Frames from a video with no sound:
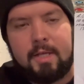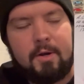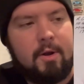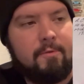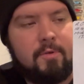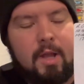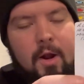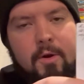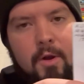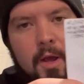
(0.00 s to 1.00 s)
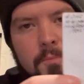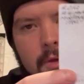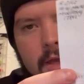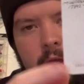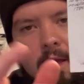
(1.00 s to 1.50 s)
I don't know if you care or not,
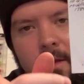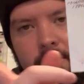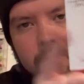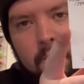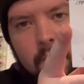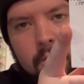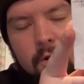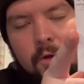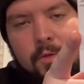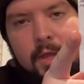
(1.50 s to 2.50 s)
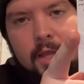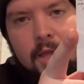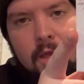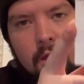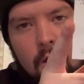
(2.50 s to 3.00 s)
but from the one or only
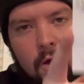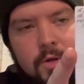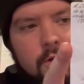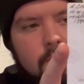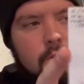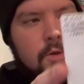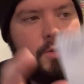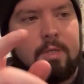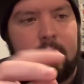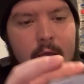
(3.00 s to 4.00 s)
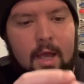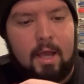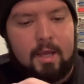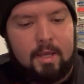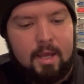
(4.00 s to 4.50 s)
Andres Crux.
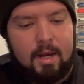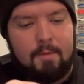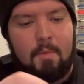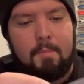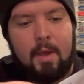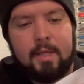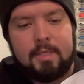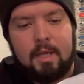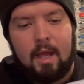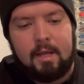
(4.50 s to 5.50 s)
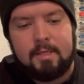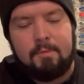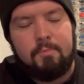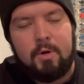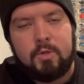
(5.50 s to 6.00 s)
I hit him up asking, because
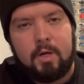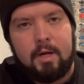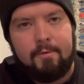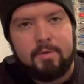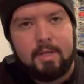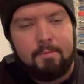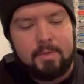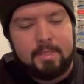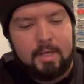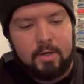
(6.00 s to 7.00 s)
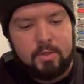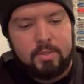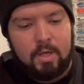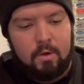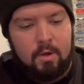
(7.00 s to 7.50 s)
I'm pretty sure I'd never sent him a sticker,
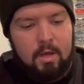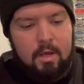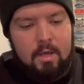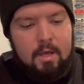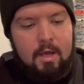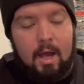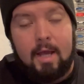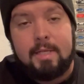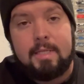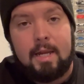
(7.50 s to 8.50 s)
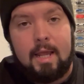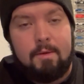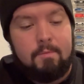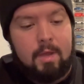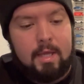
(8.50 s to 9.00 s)
so I sent
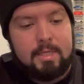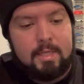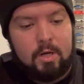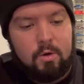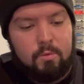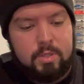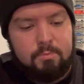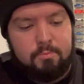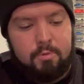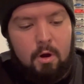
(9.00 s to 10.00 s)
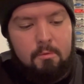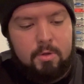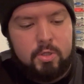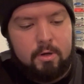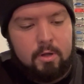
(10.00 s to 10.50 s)
him a sticker, which he
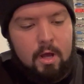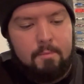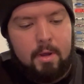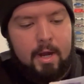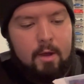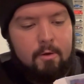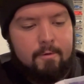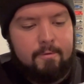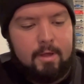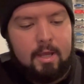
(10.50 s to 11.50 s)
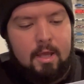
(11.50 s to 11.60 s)
probably should have gotten by now, hopefully.